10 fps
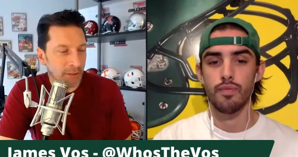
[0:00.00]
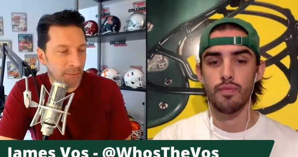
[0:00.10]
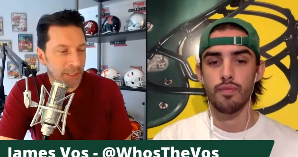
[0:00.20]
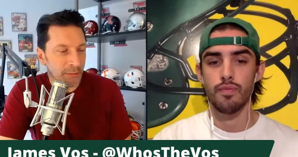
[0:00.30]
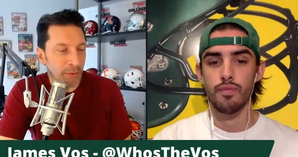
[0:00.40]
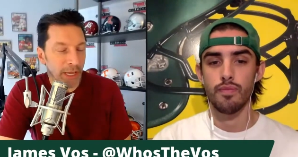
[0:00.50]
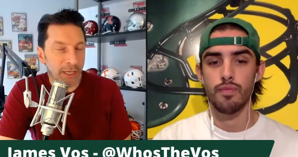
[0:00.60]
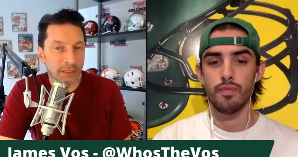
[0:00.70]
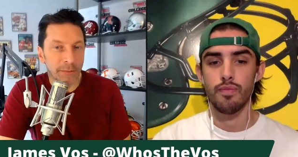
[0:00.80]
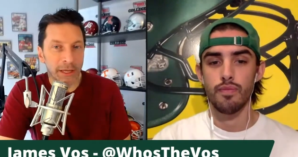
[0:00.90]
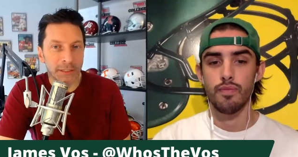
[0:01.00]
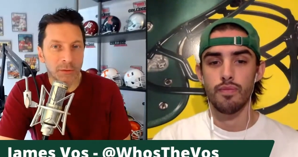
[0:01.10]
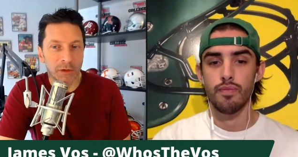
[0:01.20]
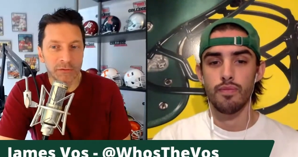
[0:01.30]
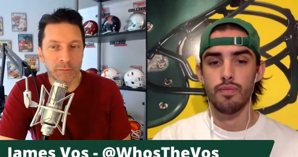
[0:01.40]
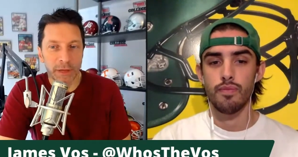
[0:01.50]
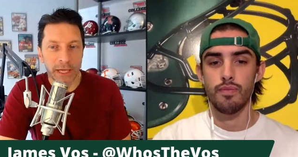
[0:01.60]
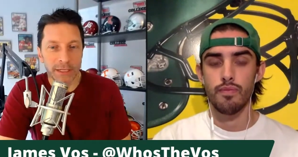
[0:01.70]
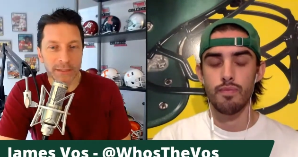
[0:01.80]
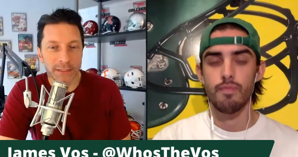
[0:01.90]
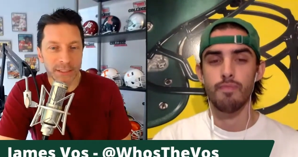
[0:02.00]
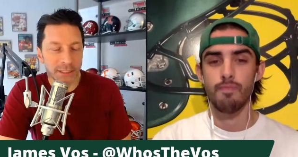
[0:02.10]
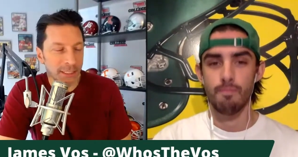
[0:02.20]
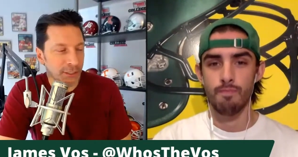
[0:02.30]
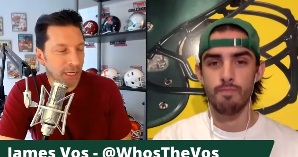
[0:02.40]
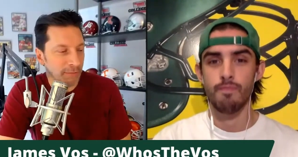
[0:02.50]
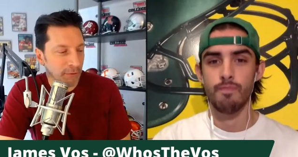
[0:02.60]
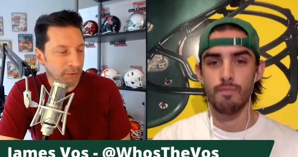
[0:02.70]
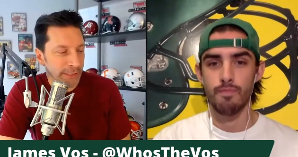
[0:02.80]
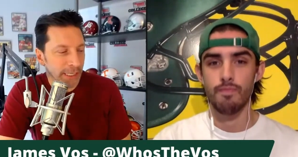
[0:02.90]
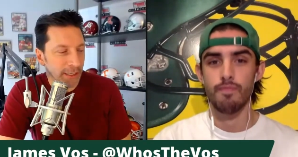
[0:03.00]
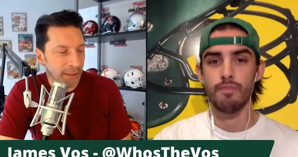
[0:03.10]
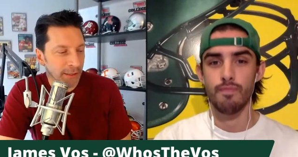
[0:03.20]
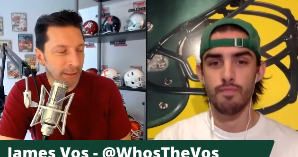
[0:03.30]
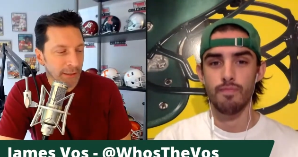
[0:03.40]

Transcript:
Speaker 1: the best back in the Pac-12 is back in C.J. Verdell,